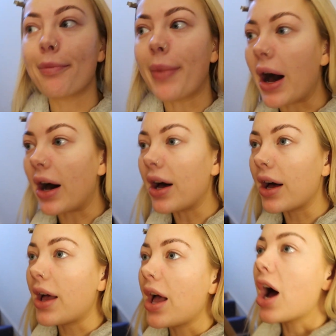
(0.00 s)
but
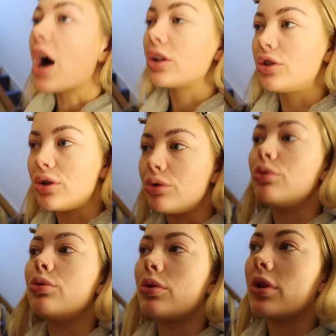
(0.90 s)
I
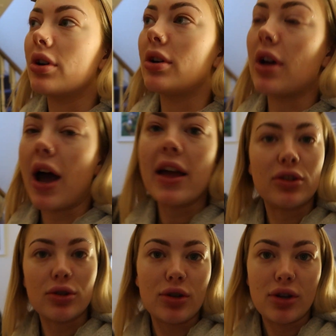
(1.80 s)
do I
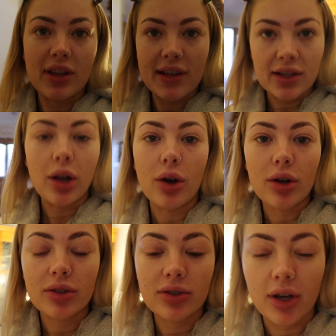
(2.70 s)
do cook this a
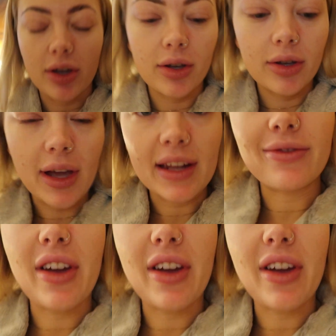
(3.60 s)
lot, so it's